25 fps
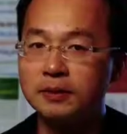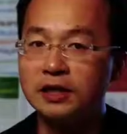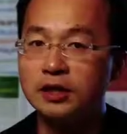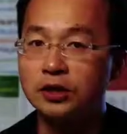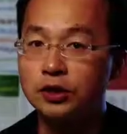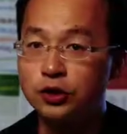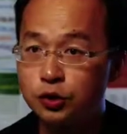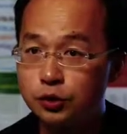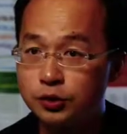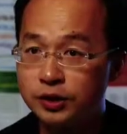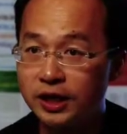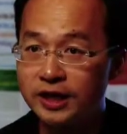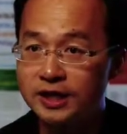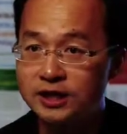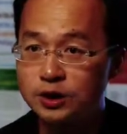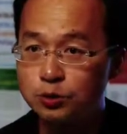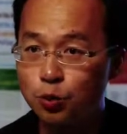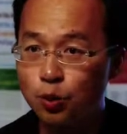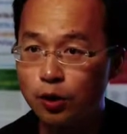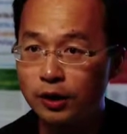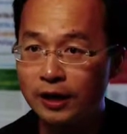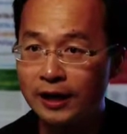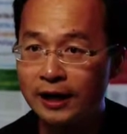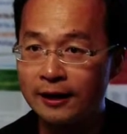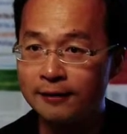In today's
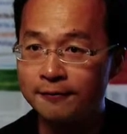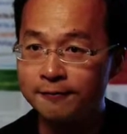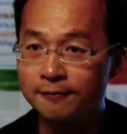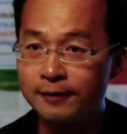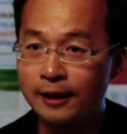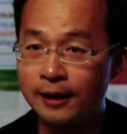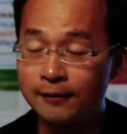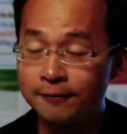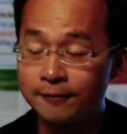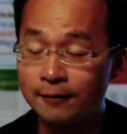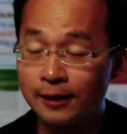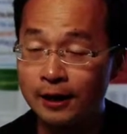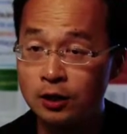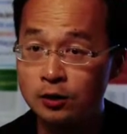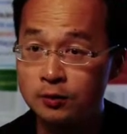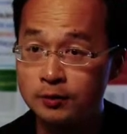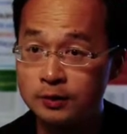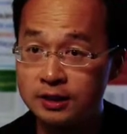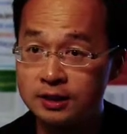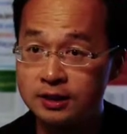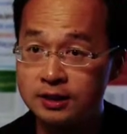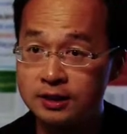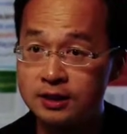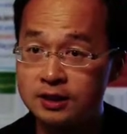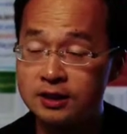work and
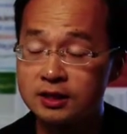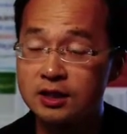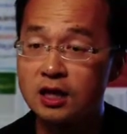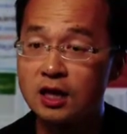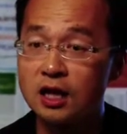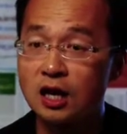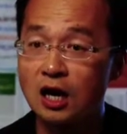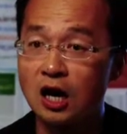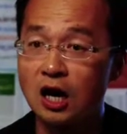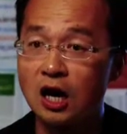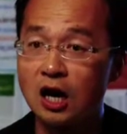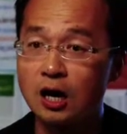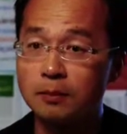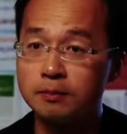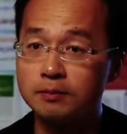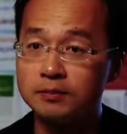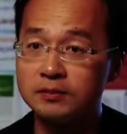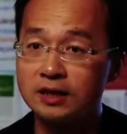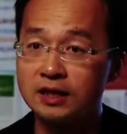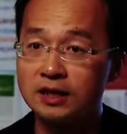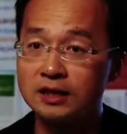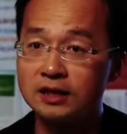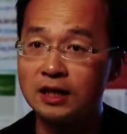environments, um,